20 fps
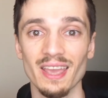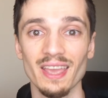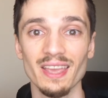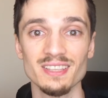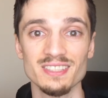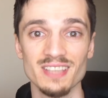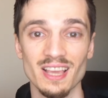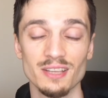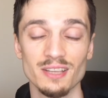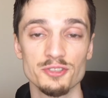
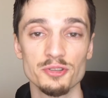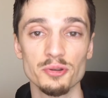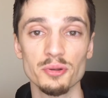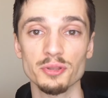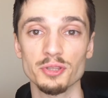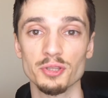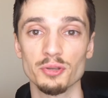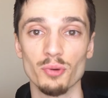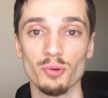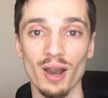is actually
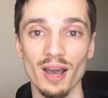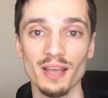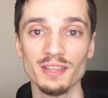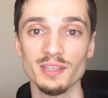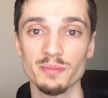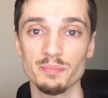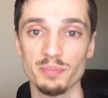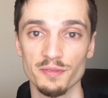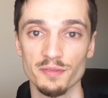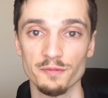to
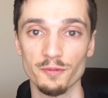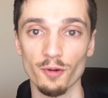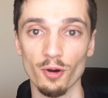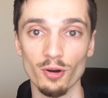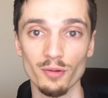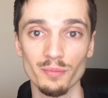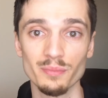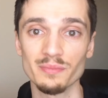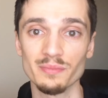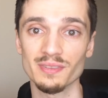
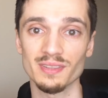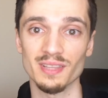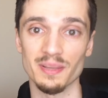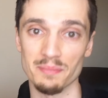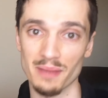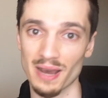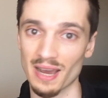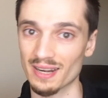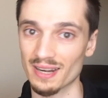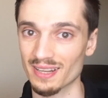underperform the
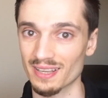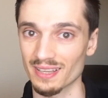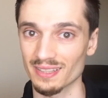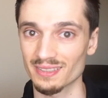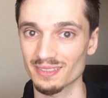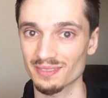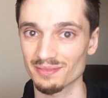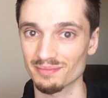market.